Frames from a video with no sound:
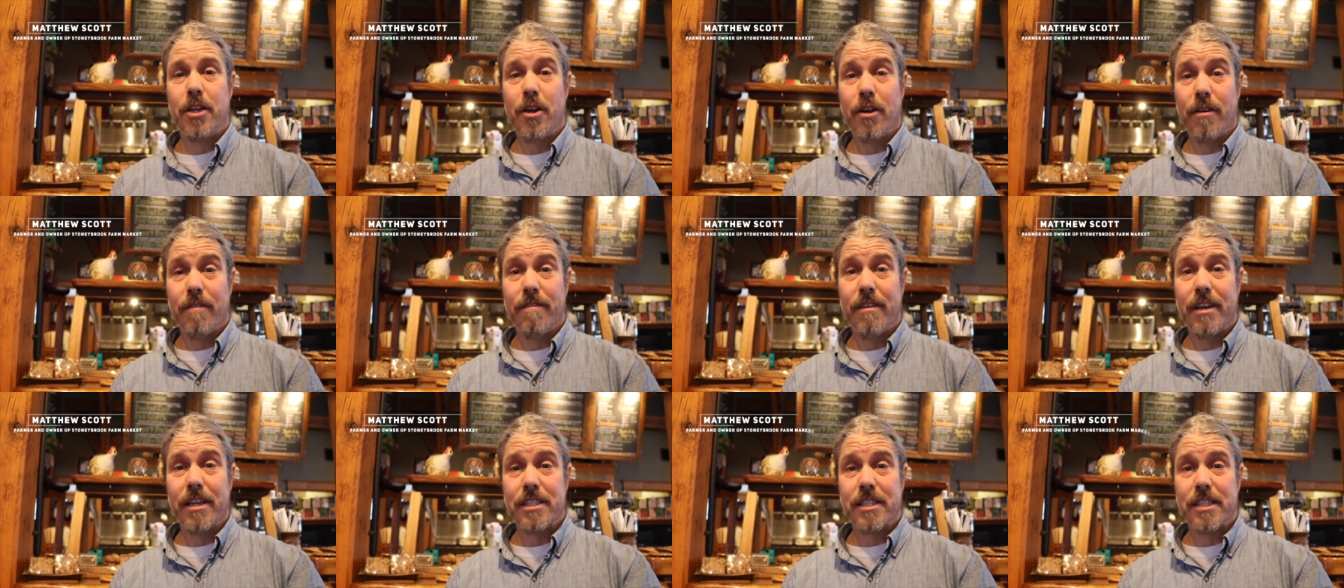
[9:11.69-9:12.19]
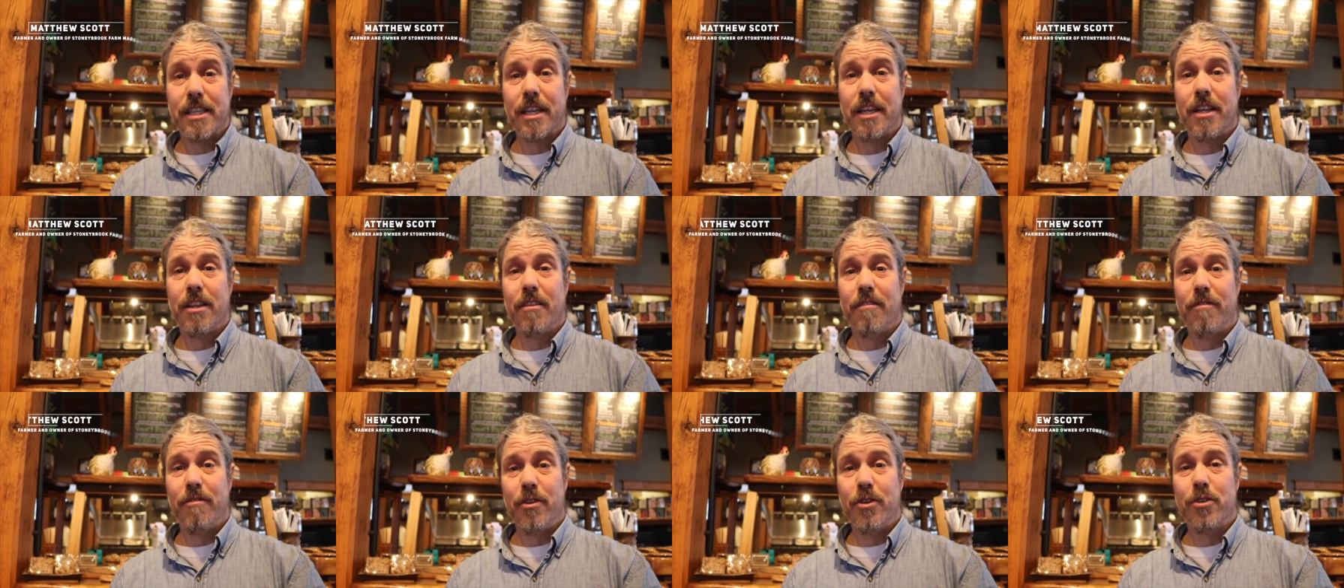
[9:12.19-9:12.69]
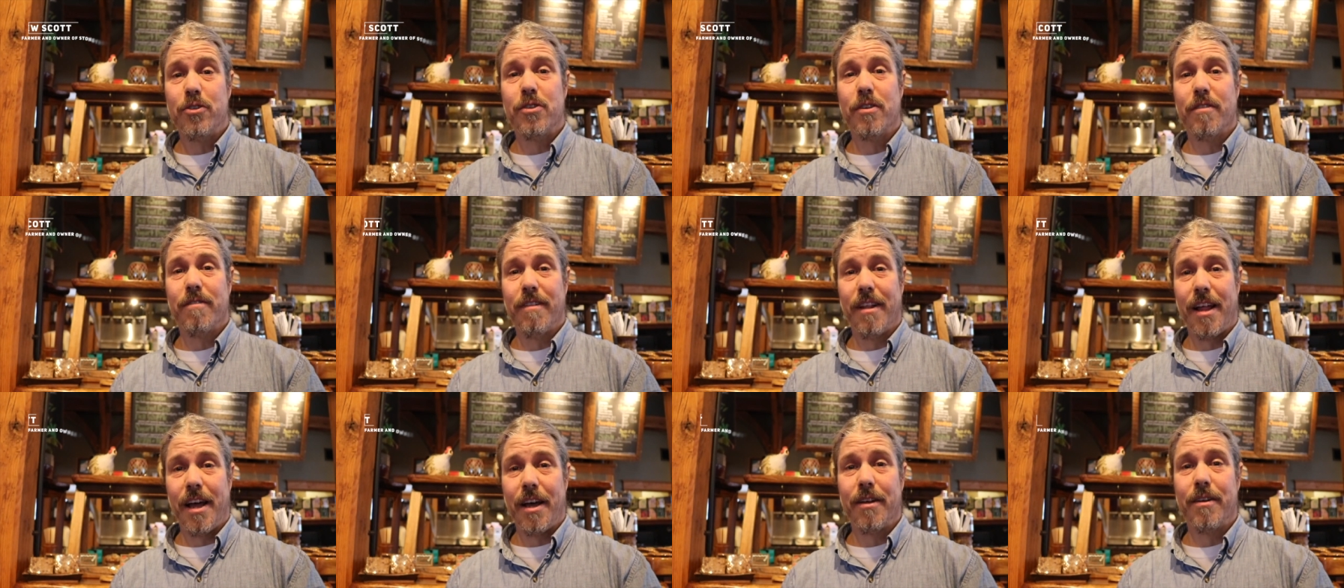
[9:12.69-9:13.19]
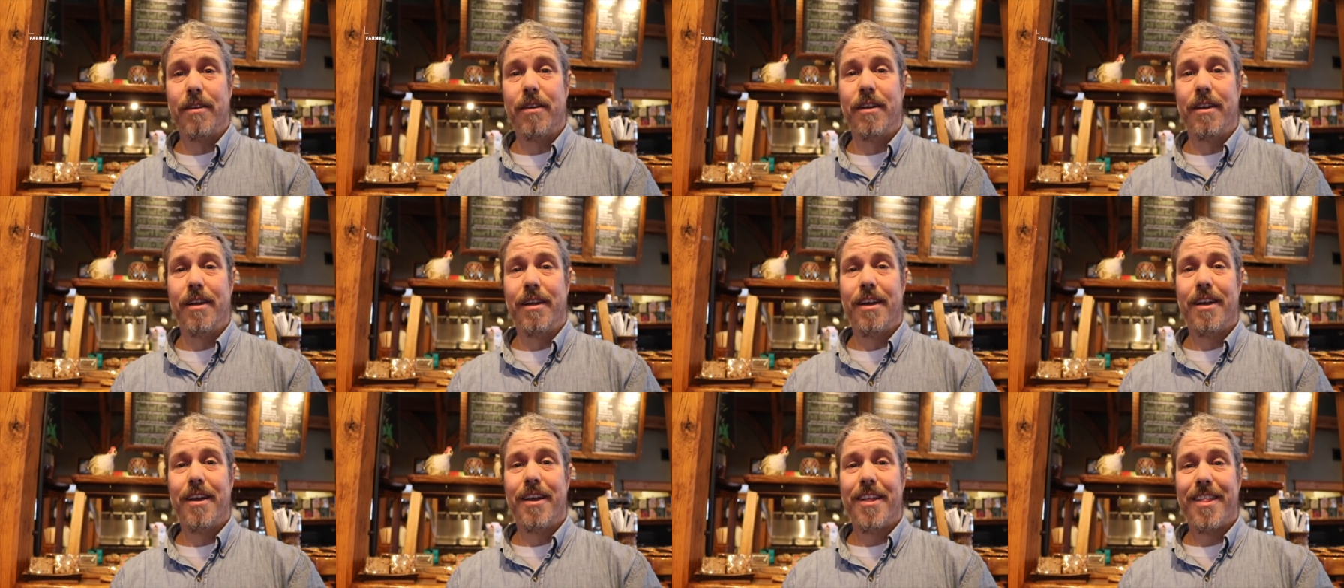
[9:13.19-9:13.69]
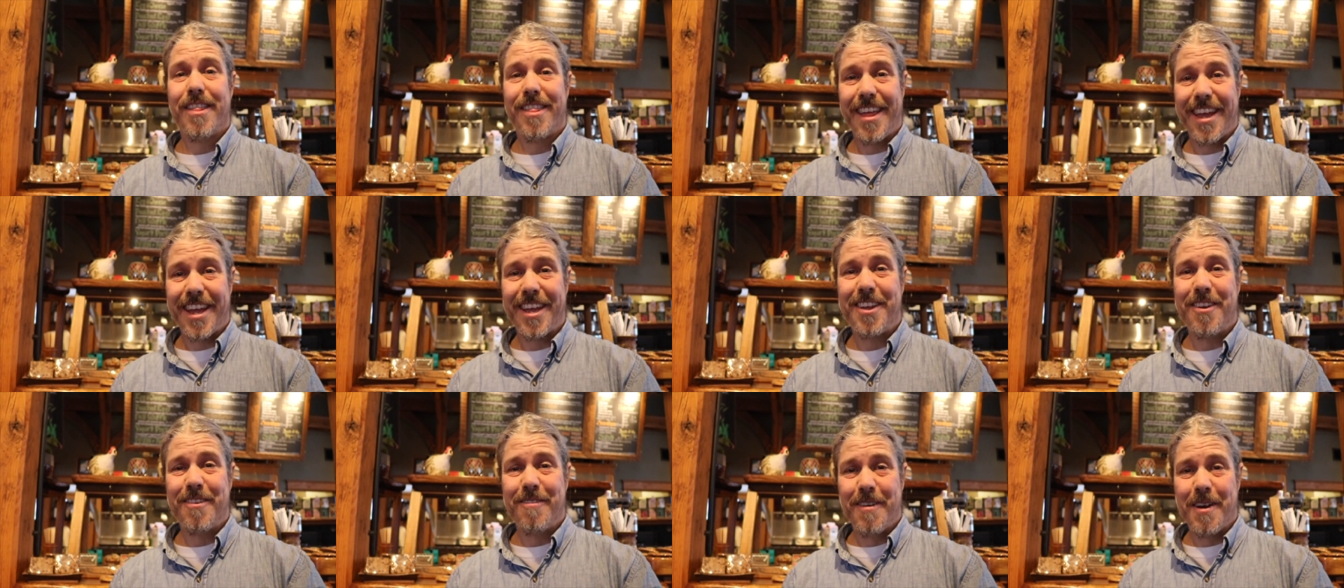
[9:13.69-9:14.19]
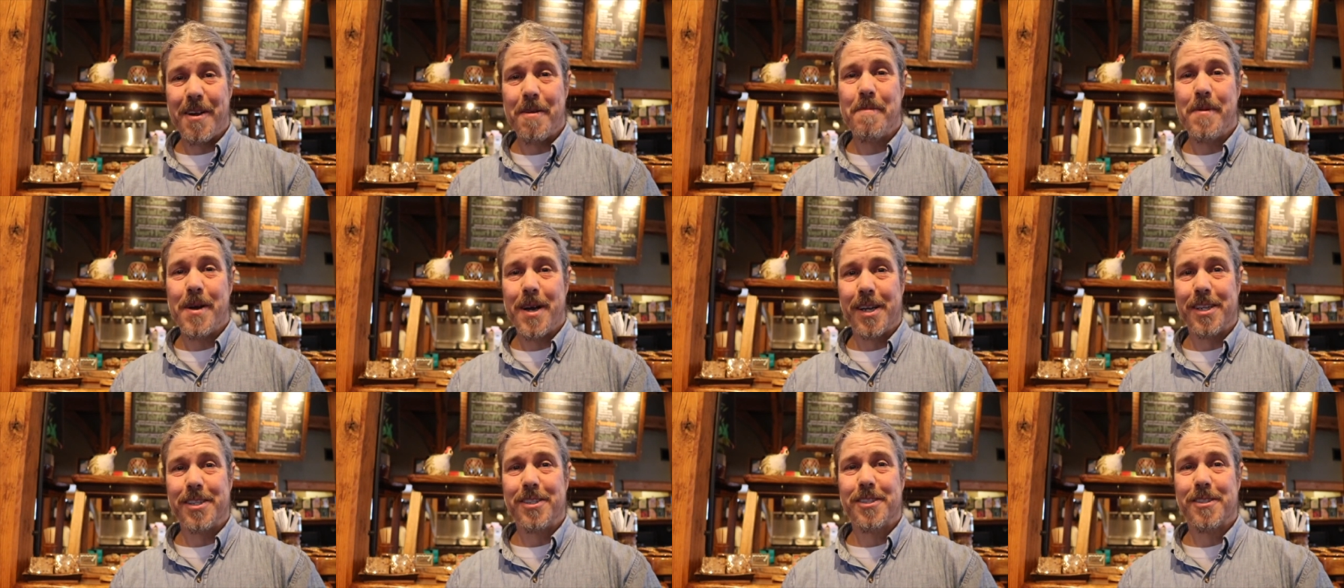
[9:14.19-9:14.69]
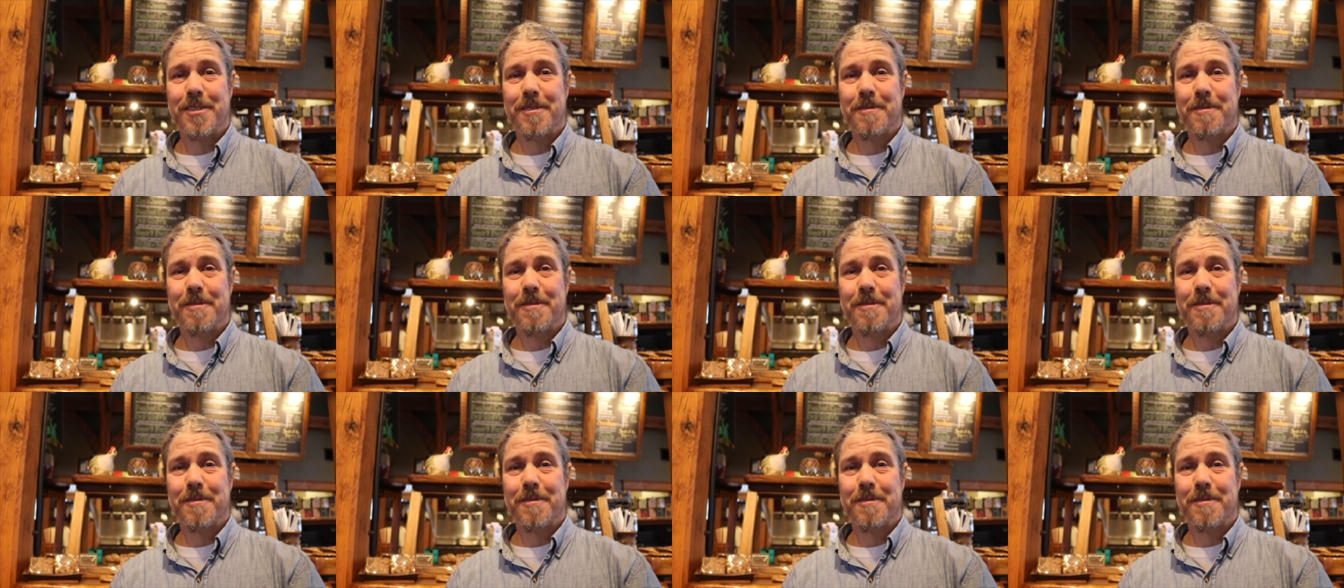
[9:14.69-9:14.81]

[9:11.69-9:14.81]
You're investing in the future of Loudoun. Thank you very much.